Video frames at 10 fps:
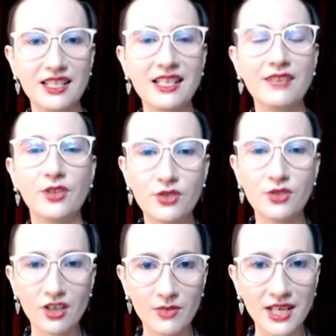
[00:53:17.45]
if you
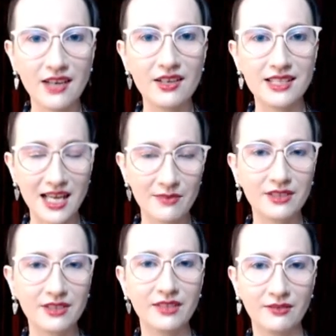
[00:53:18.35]
show me how to dab
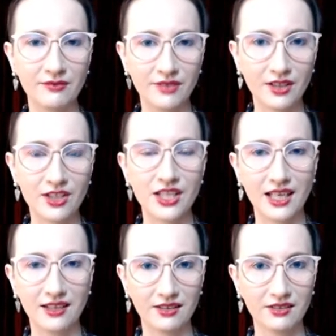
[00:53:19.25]
in, in V R
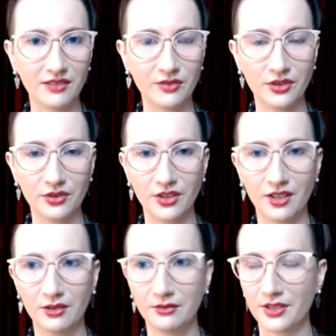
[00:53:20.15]
chat, I'll give it a good
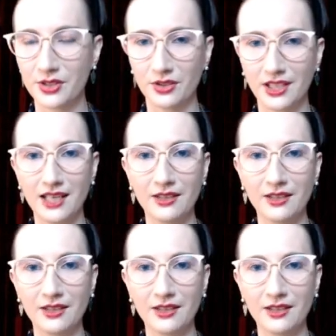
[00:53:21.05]
go, Fictional Cat.